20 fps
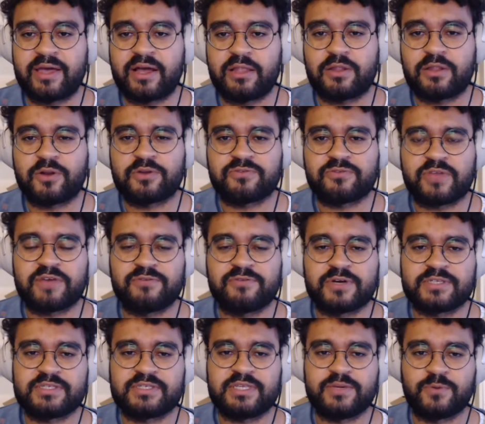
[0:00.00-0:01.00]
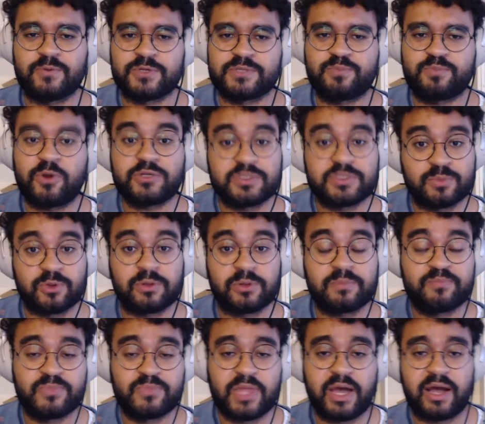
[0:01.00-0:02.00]
a lot of diversity was possible,
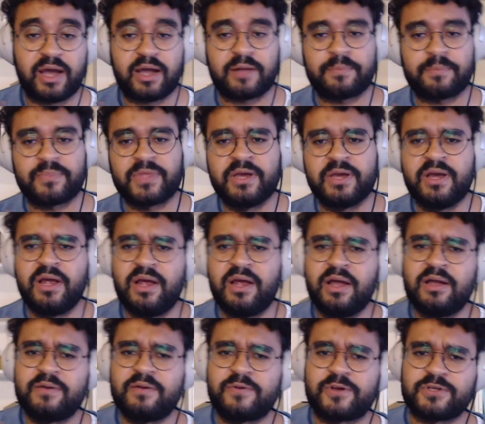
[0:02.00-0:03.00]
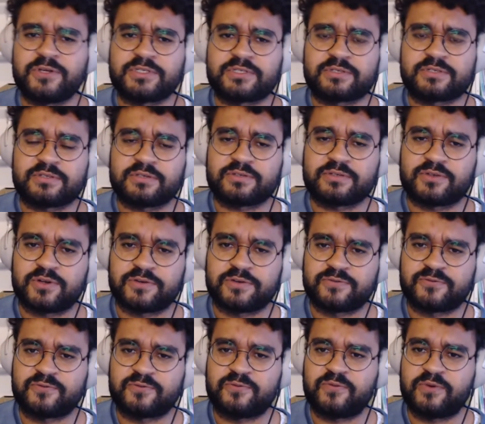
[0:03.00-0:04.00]
um, because sort of
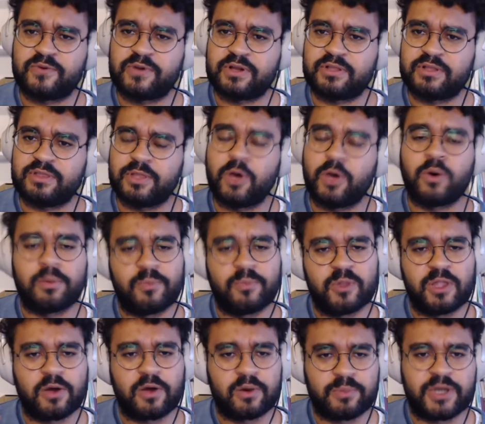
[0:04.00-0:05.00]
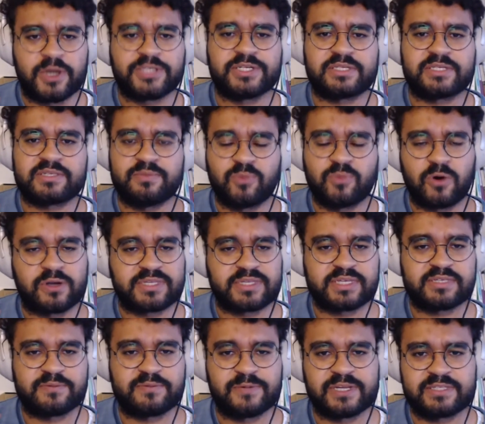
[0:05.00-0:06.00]
lower lower budgets and more
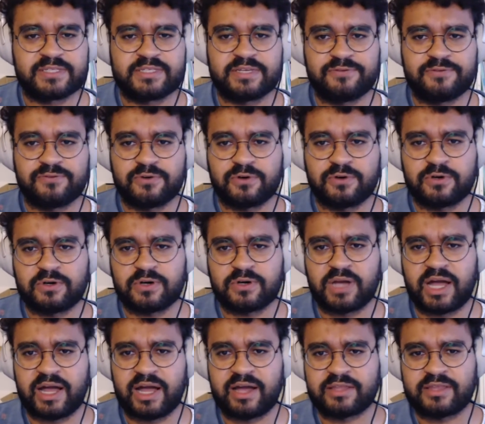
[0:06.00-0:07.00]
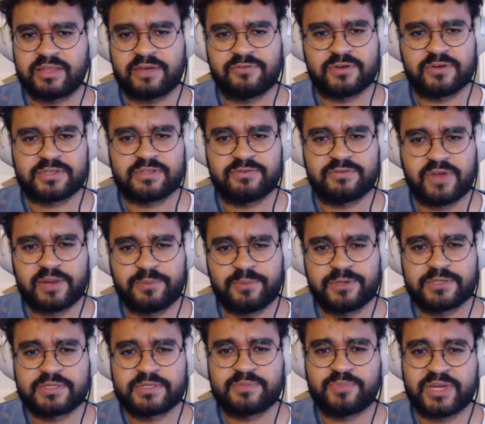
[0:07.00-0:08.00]
accessibility for uh, diverse
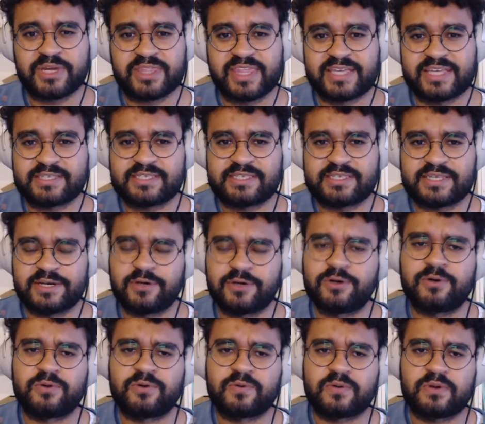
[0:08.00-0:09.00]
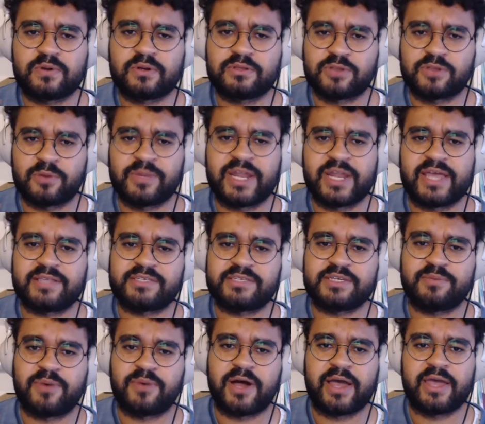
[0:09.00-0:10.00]
developers, but they're still
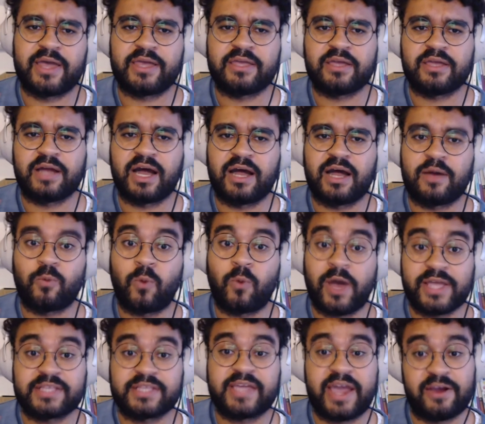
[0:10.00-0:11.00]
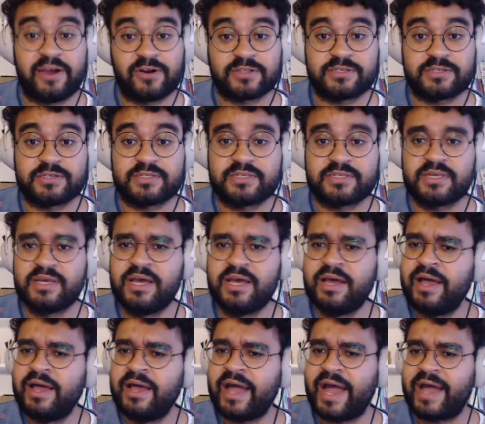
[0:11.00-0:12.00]
dominated by uh, white characters.
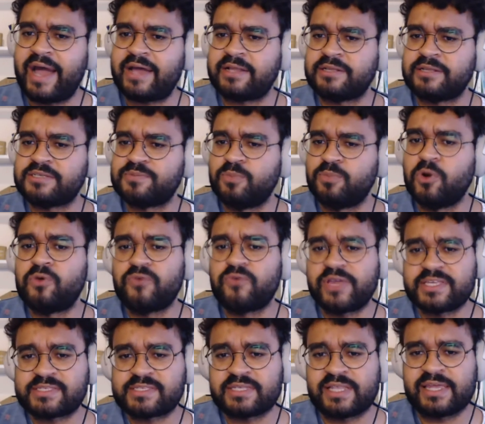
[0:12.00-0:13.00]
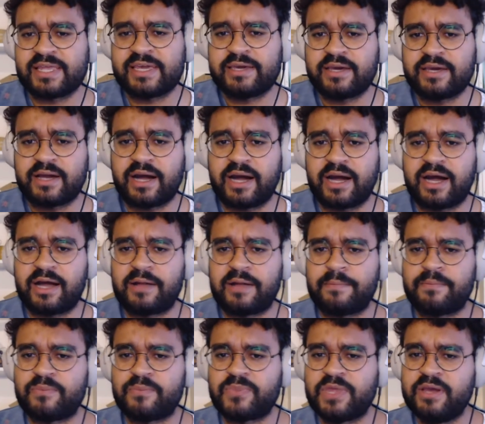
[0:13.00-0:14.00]
And more recently,
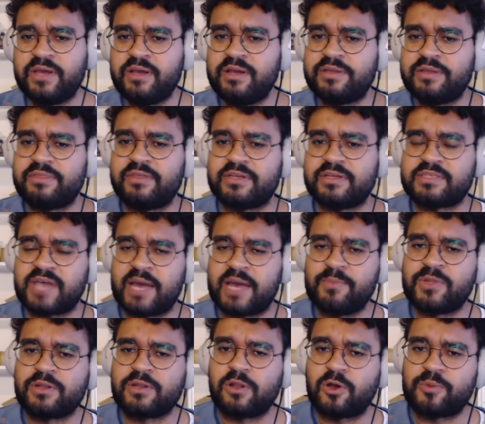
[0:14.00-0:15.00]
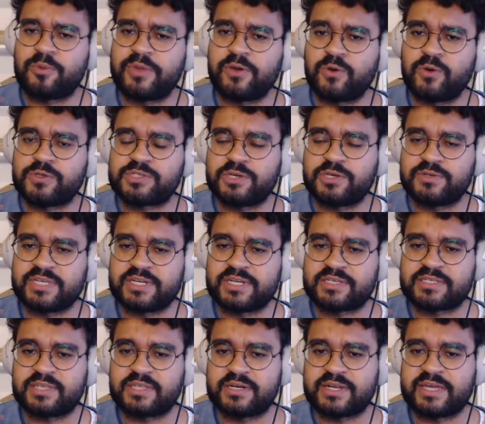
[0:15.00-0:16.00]
um, the Diamond Lobby also did a
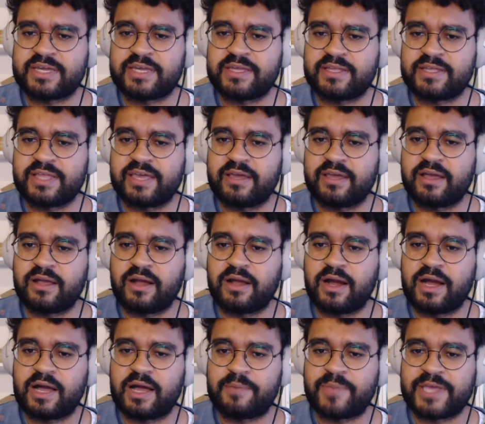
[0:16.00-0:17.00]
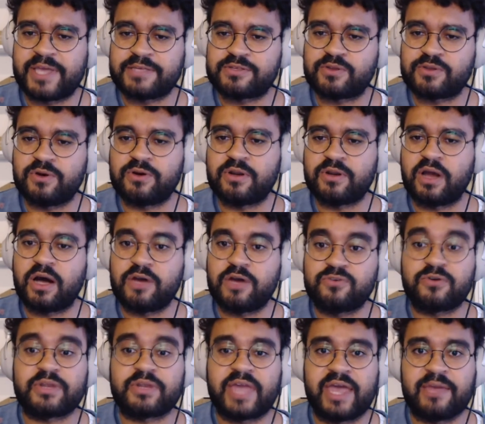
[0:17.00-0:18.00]
study uh, based on
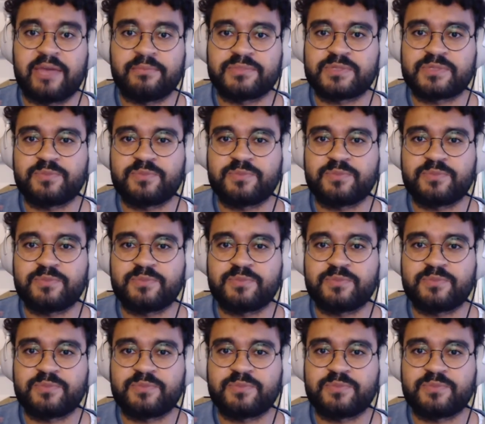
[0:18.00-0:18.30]
100 games